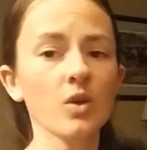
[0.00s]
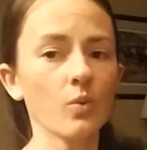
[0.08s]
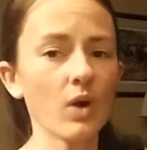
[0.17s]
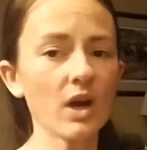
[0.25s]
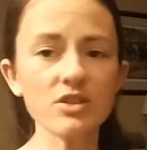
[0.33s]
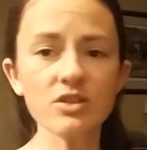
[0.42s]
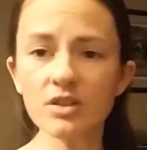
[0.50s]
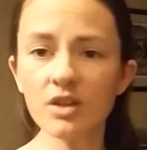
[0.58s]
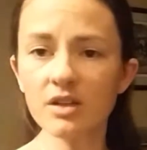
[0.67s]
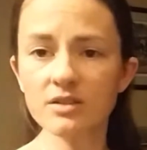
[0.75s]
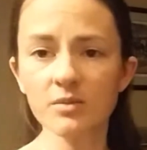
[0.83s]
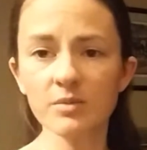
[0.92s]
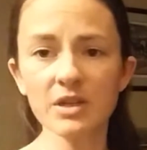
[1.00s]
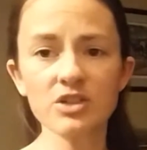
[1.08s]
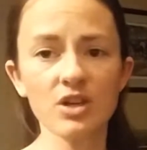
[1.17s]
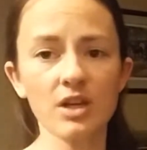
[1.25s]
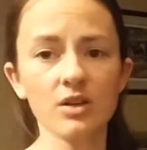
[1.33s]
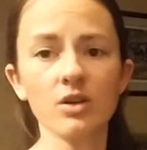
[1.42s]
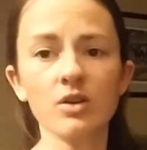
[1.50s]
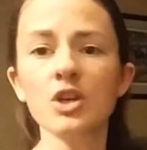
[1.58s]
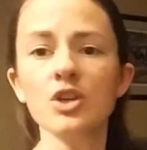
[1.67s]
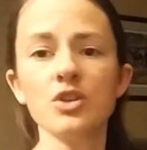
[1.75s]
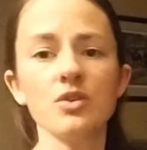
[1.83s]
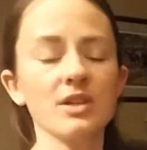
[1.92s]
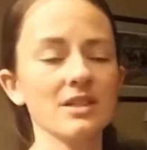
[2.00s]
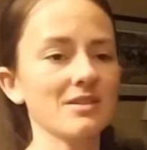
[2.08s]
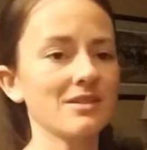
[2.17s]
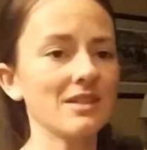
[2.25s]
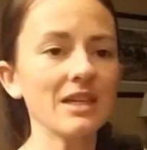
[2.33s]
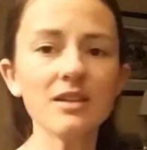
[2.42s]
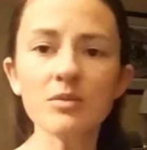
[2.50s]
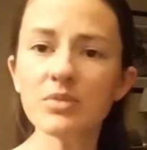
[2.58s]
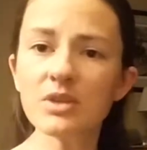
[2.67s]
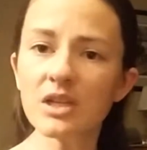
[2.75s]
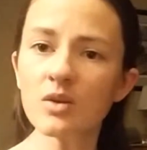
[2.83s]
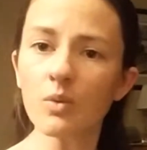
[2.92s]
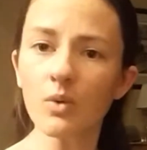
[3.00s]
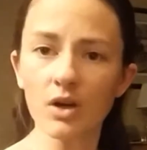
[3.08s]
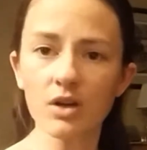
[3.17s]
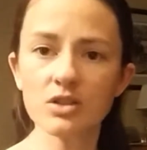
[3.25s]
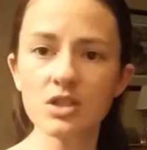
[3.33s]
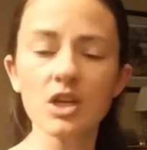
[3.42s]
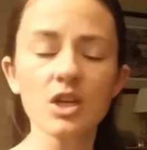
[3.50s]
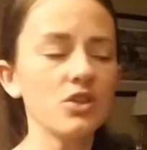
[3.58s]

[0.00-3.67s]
Watch the dogs on my channel. You can see them being worked.